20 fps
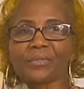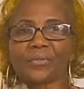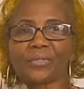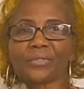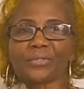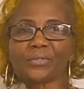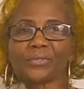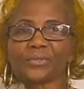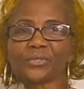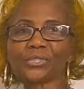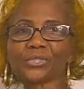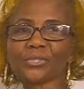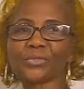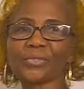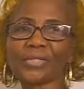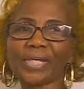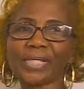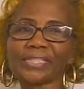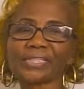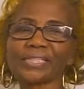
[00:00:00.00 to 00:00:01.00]
going to show
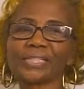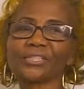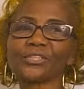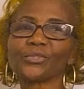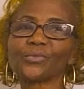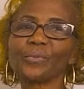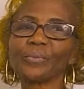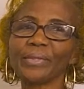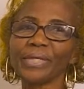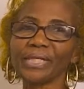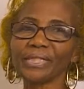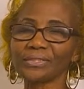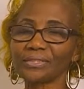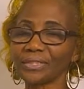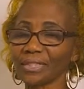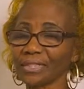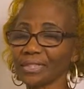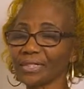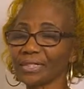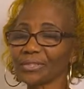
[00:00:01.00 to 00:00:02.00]
you guys how
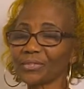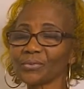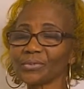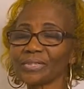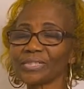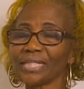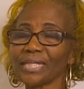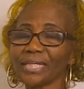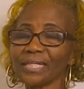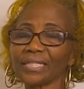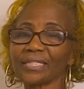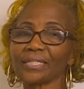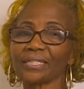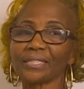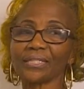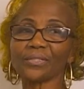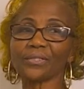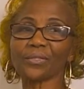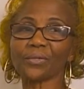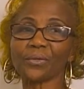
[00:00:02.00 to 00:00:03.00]
to take
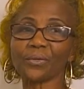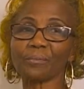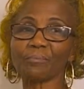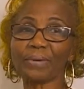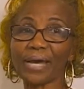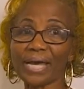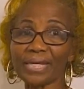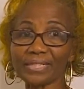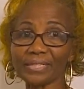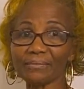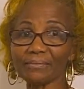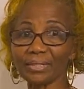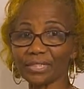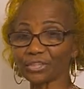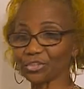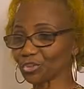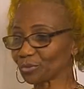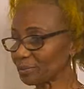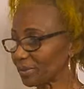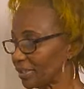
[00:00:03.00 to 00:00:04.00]
your body
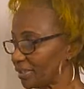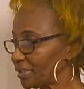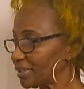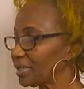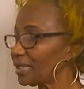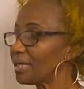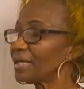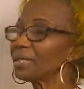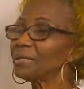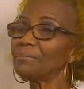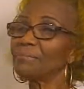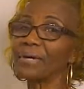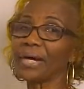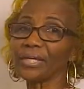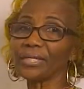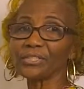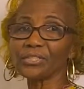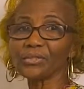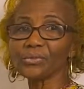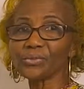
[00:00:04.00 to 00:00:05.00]
measurement
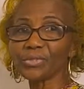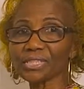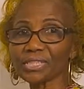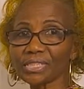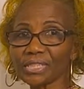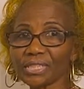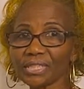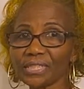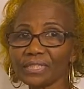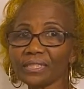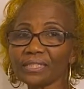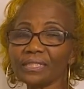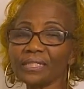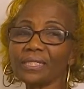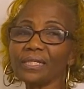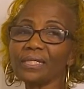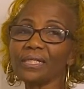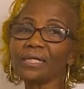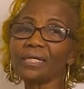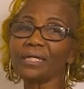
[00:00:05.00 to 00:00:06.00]
by using
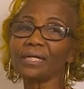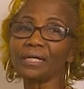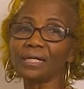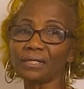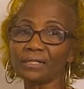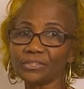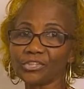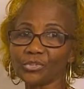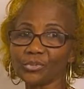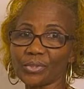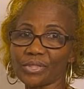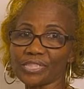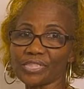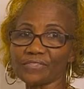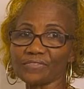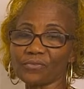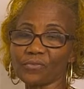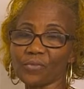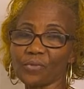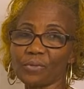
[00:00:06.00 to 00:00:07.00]
a
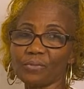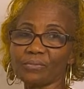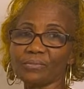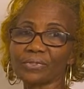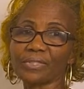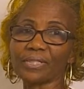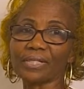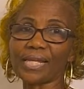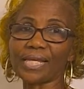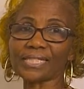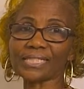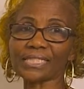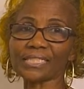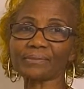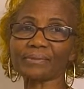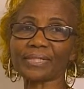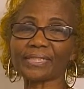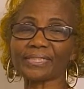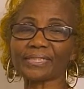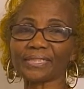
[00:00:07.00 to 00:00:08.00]
dress form. The last
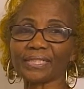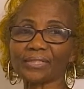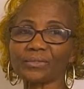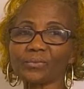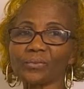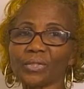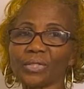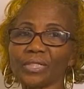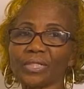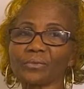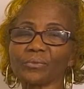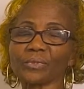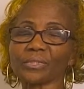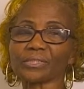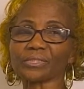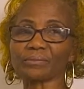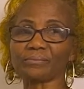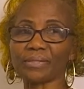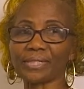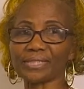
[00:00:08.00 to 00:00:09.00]
time I did one, it
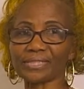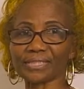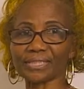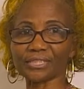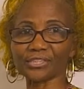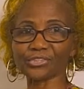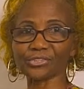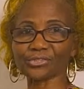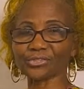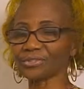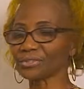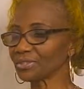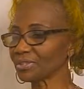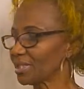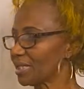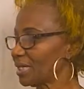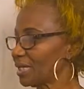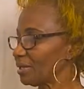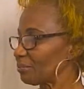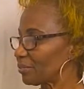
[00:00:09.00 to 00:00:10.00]
was on my sister,
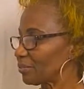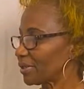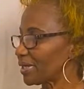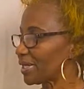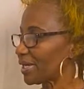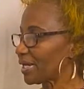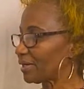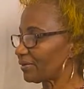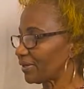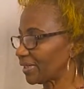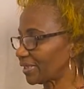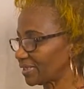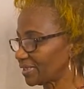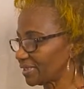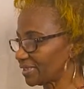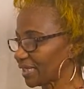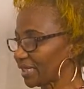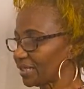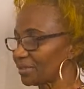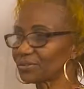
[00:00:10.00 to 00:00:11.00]
but now I
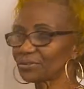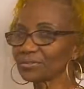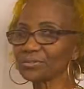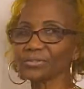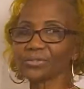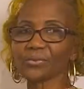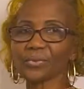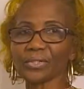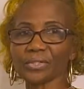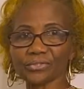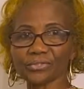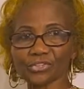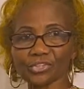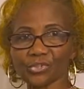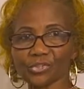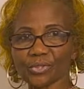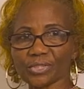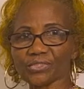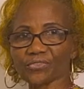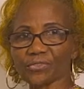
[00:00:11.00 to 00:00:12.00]
decided to do it on the
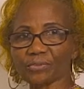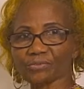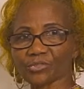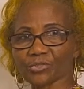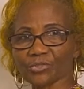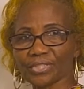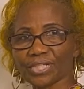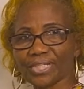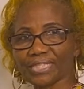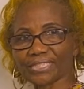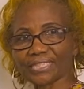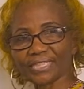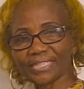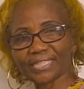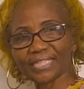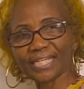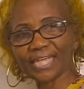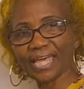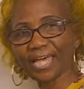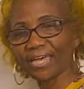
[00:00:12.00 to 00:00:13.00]
dress form so you guys can